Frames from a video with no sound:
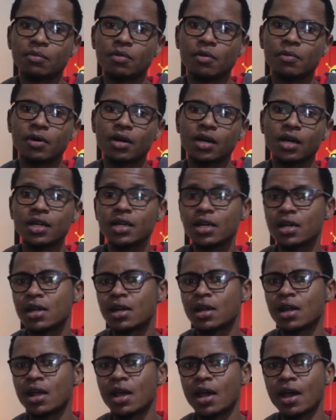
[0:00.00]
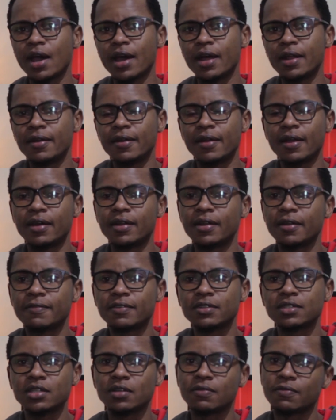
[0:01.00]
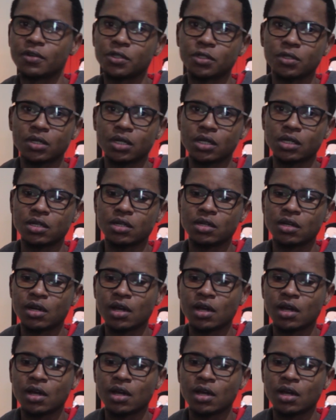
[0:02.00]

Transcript: Momo card, and an EverSend virtual card.